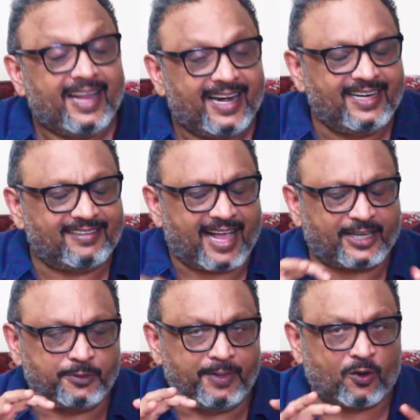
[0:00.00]
It is
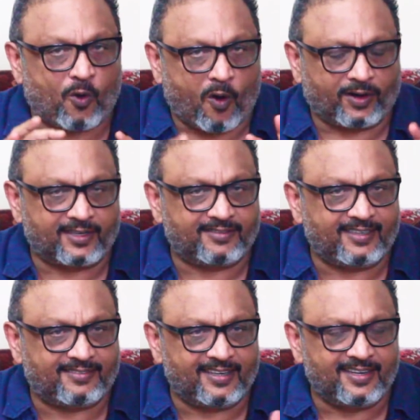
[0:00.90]
actually Congress
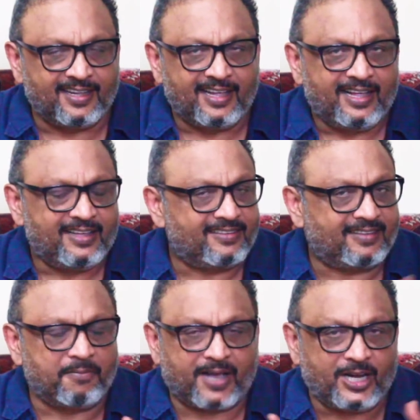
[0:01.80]
is in
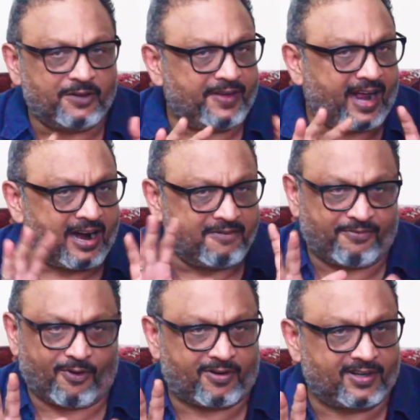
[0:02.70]
some kind of a
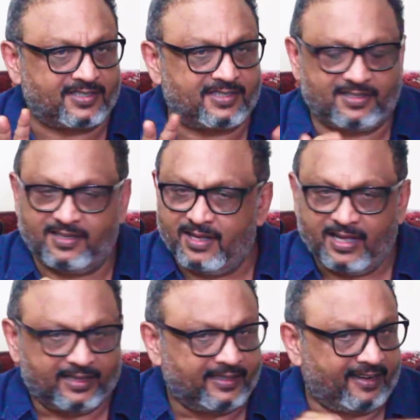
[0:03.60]
unfocused.
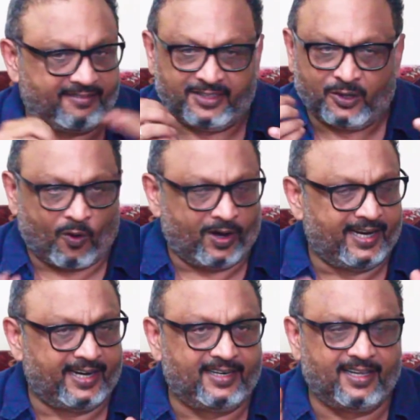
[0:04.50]
There is no
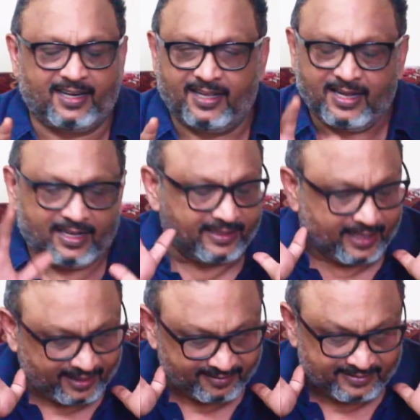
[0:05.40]
leader.
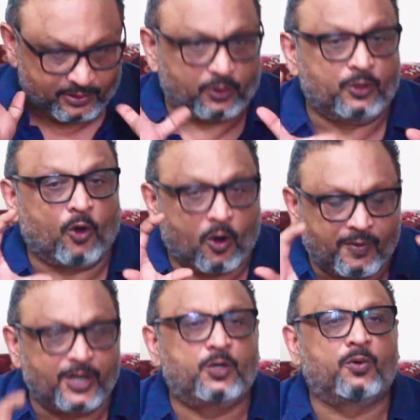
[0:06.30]
There is no
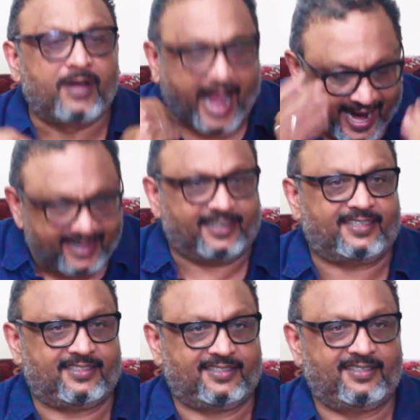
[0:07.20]
one to guide
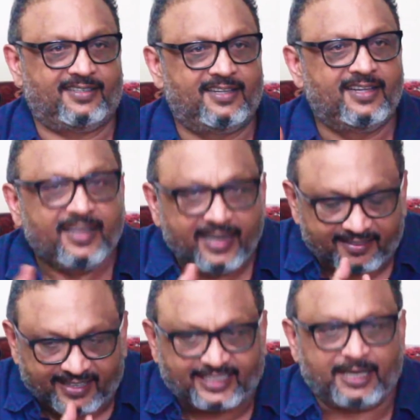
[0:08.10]
it. In
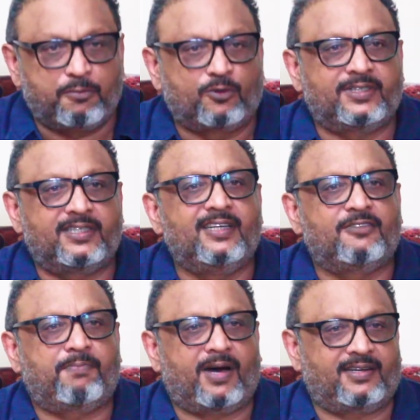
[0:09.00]
such a position
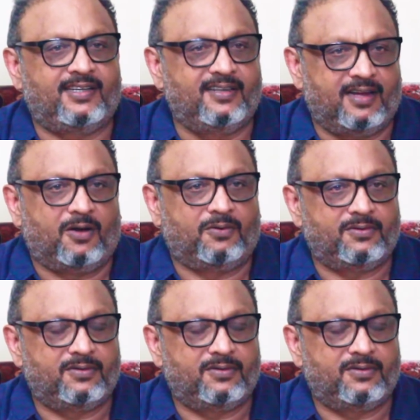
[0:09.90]
is party now.